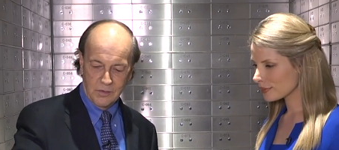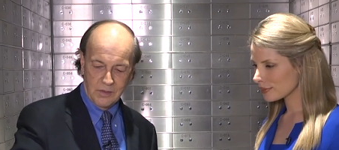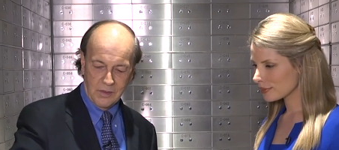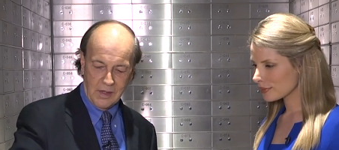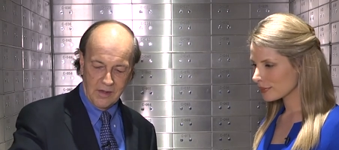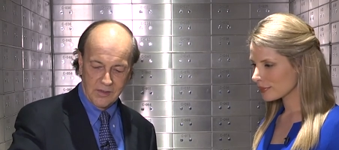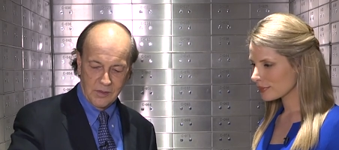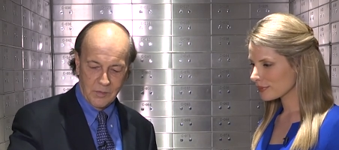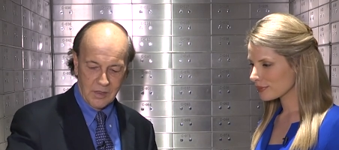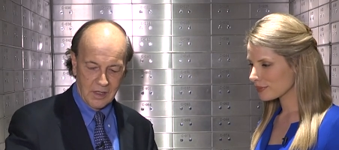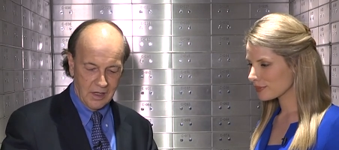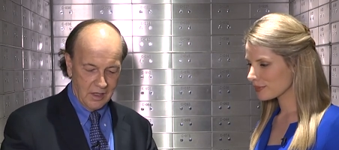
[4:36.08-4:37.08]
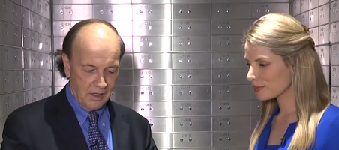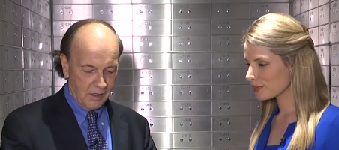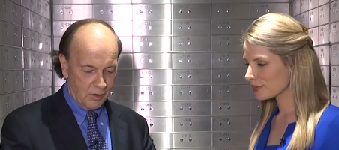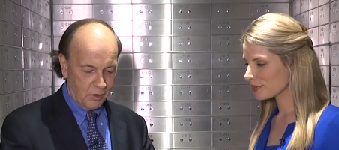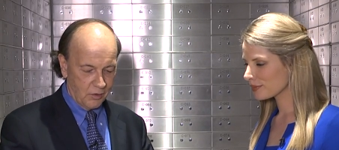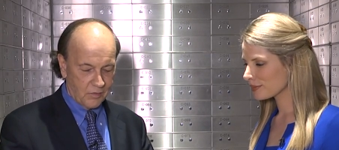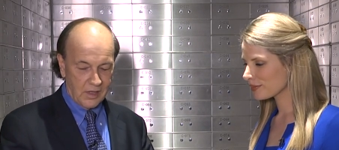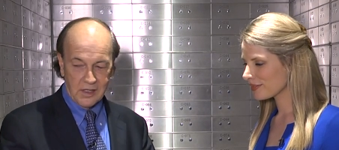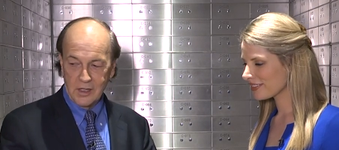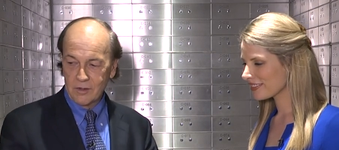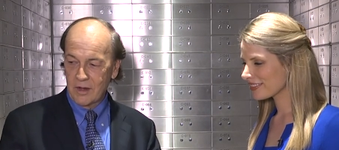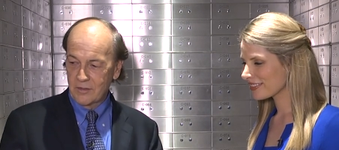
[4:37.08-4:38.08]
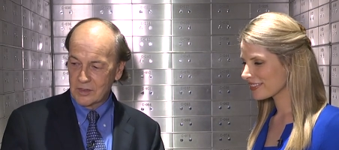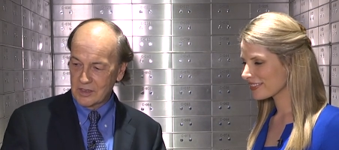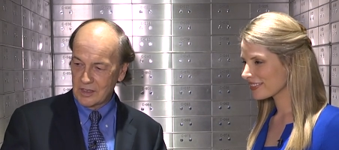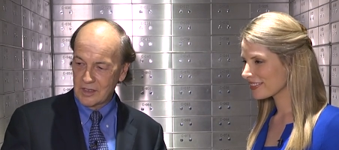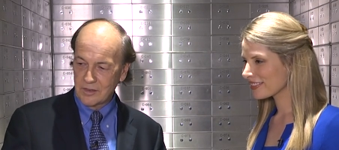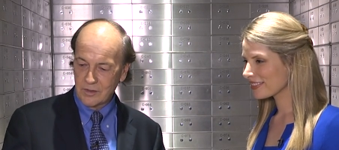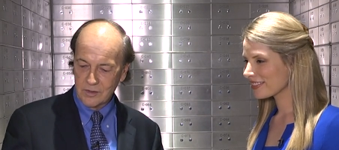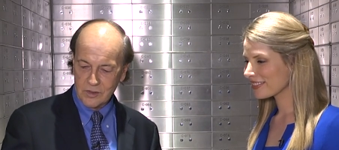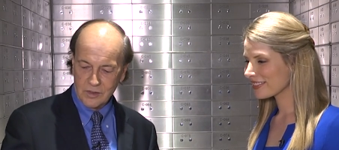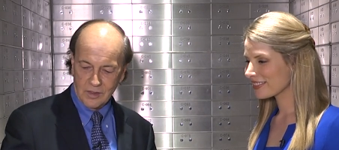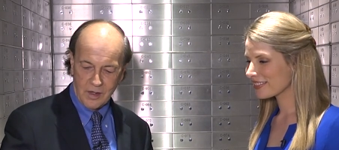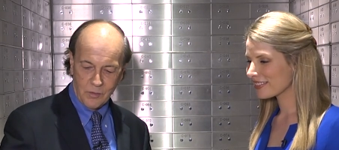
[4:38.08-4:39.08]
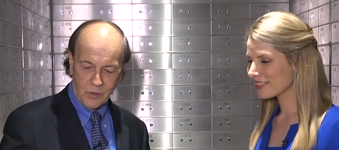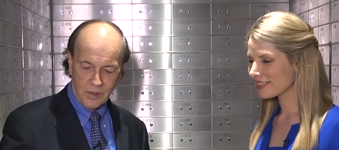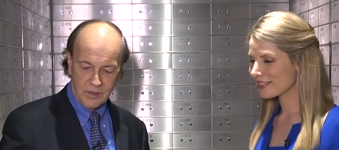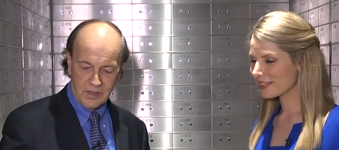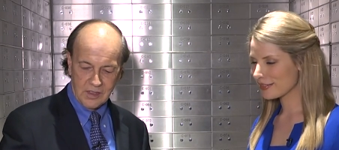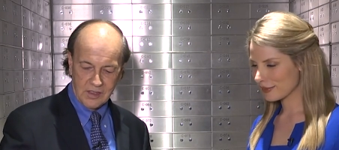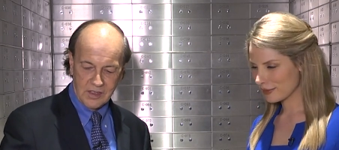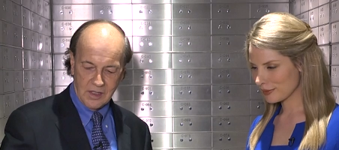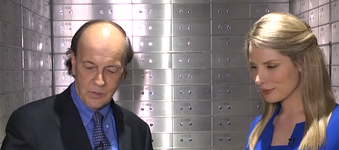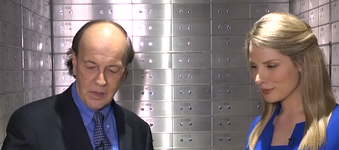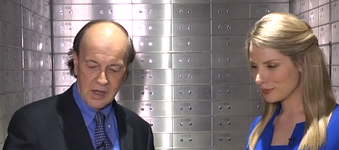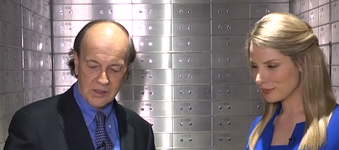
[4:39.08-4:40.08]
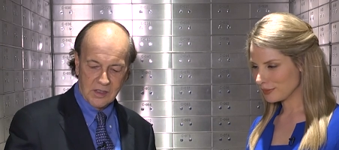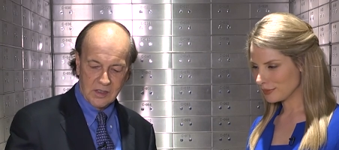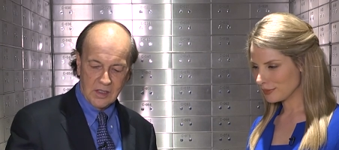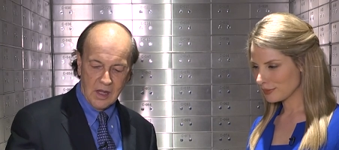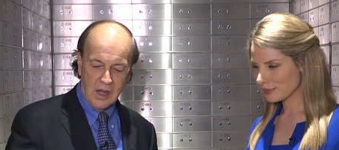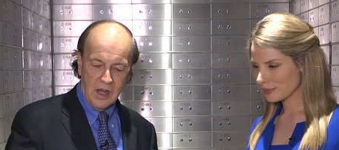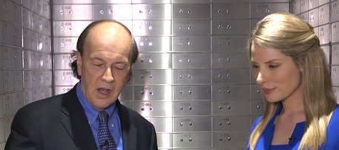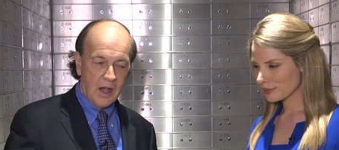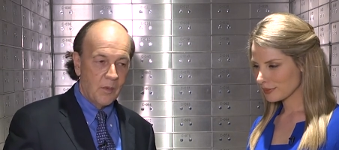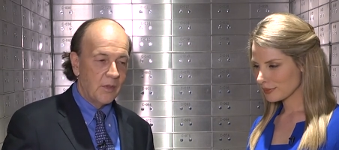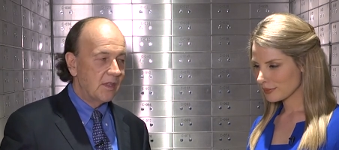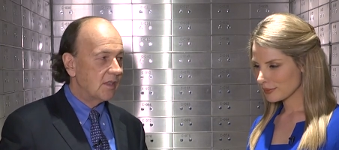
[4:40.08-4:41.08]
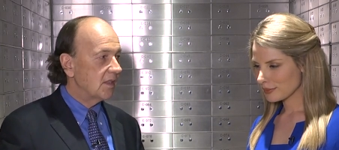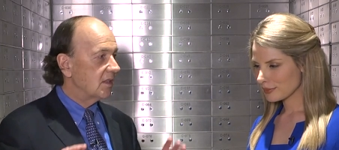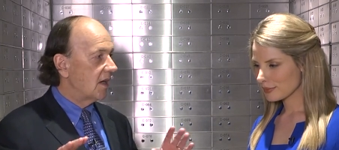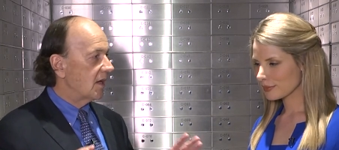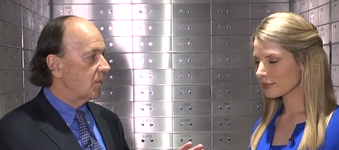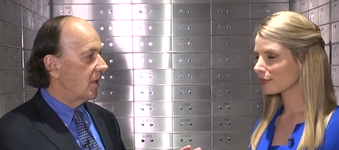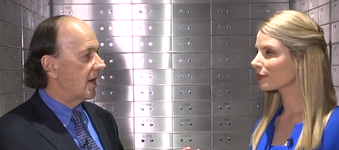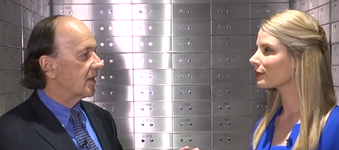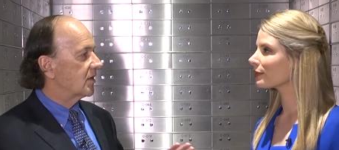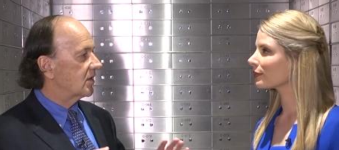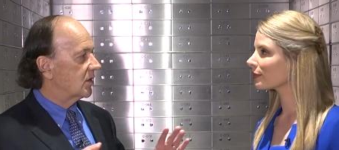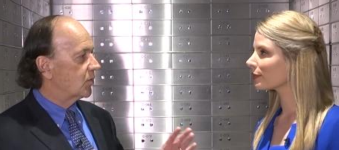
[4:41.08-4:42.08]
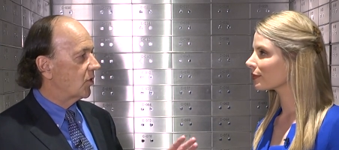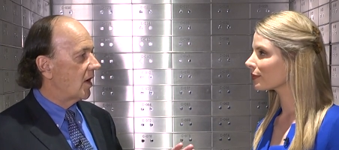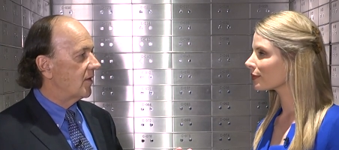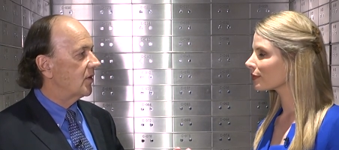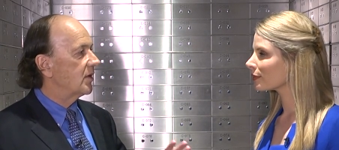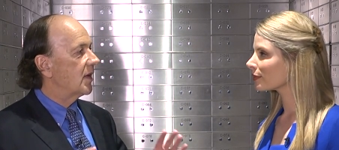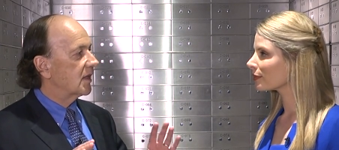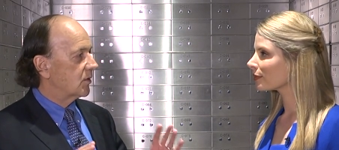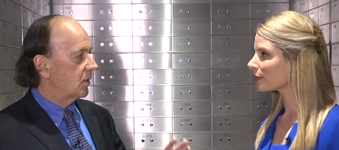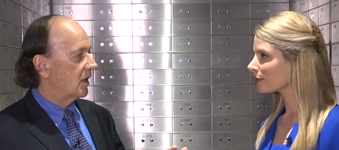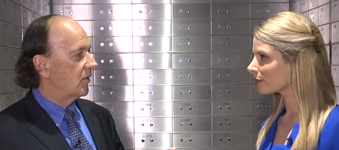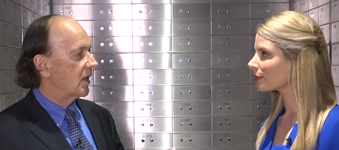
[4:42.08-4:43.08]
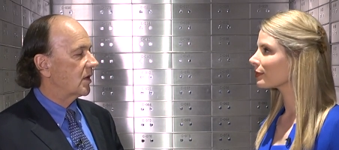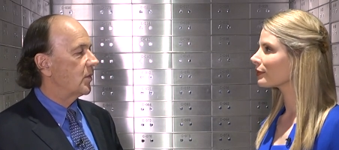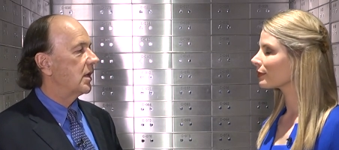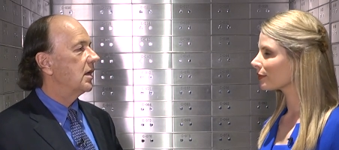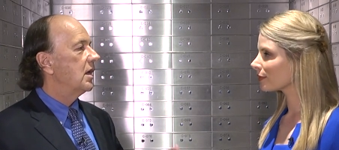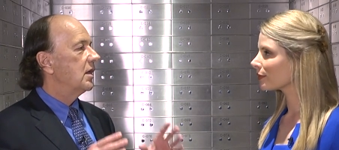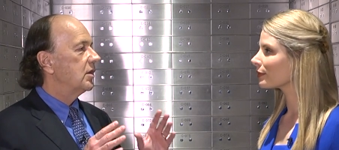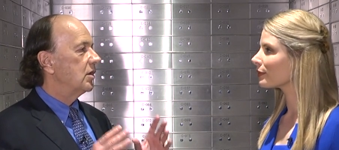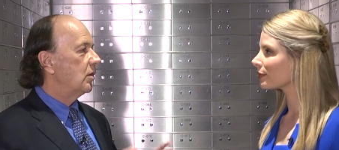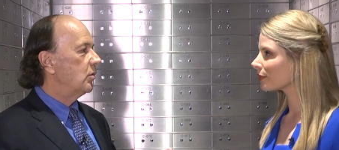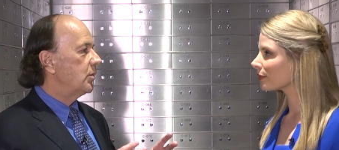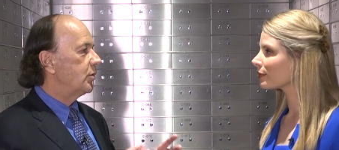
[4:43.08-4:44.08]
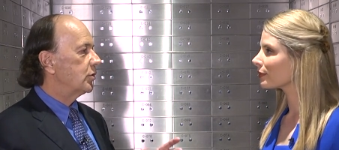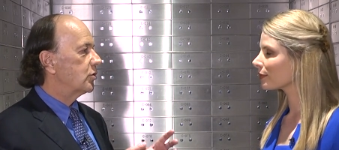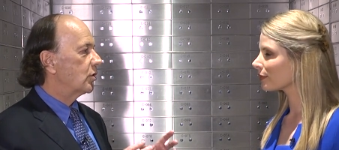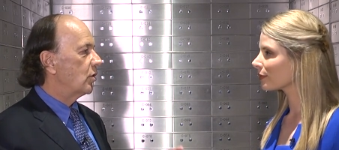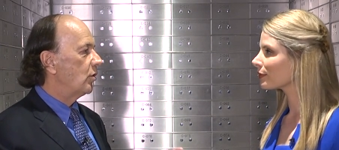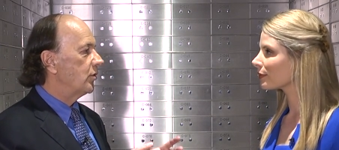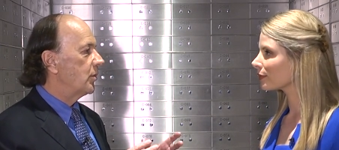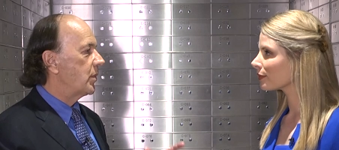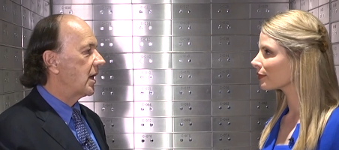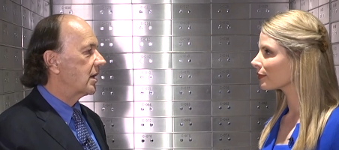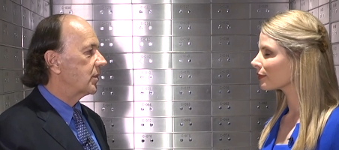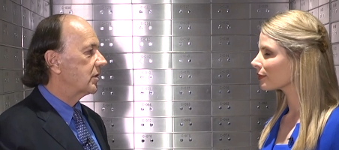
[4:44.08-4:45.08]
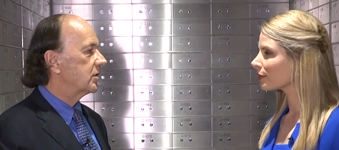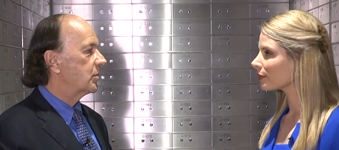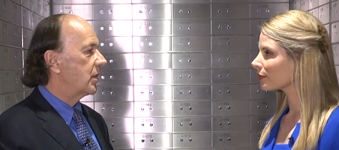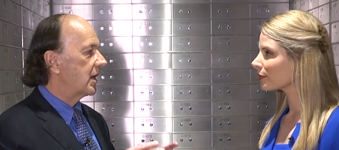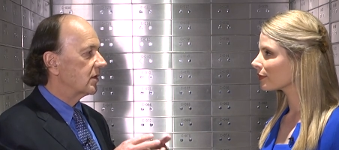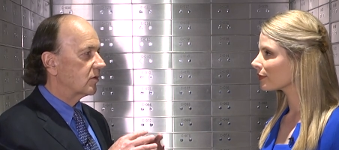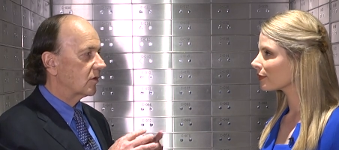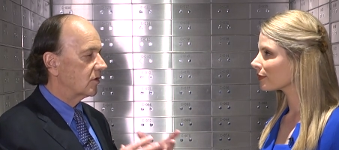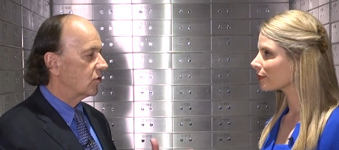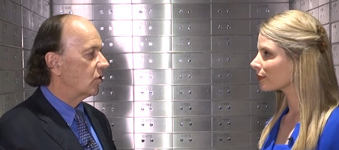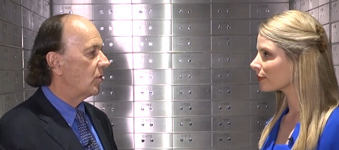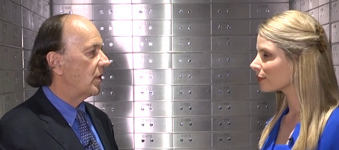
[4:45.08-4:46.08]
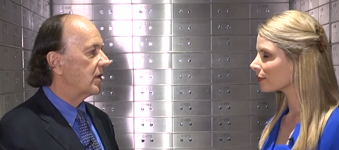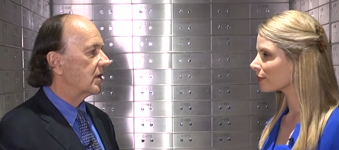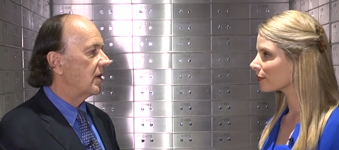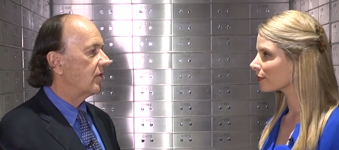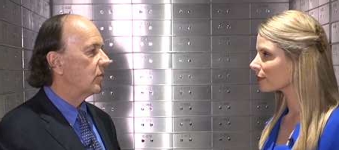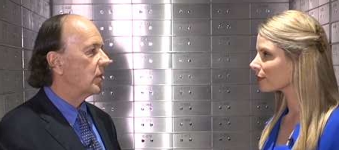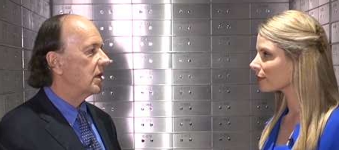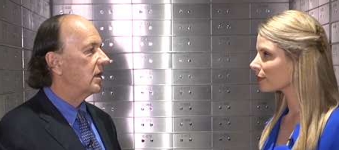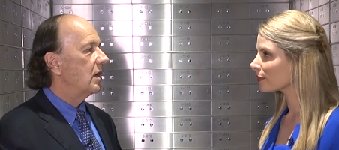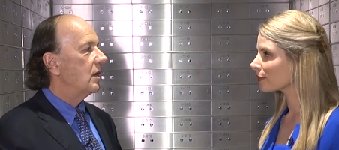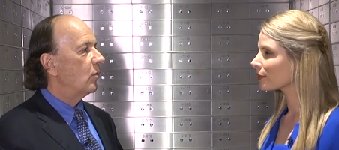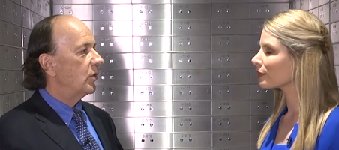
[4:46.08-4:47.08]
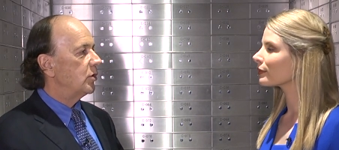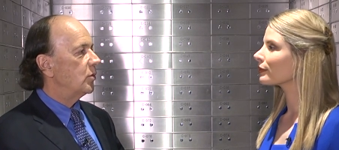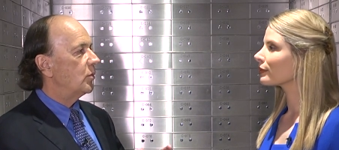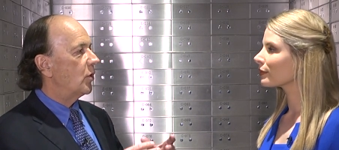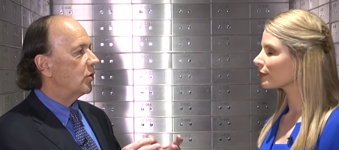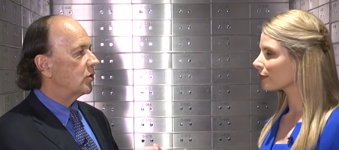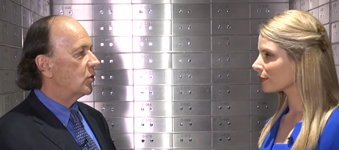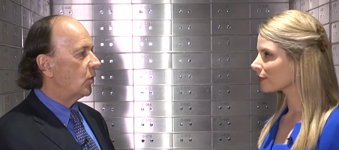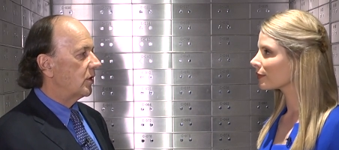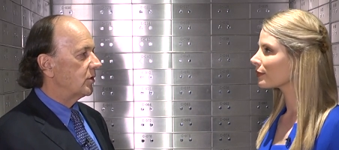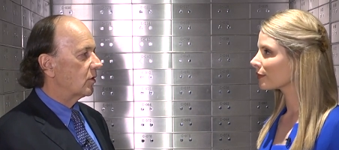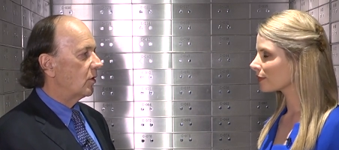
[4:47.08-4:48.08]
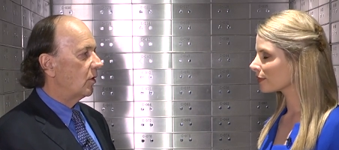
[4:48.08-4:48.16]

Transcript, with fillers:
Speaker 1: We, have some uh, gold right here, obviously, and there's a lot more in these uh, boxes. Uh, but this is not a bank. This is private, and that's what I recommend. You don't want to put your gold in a bank because banks are controlled by the government. When you most want your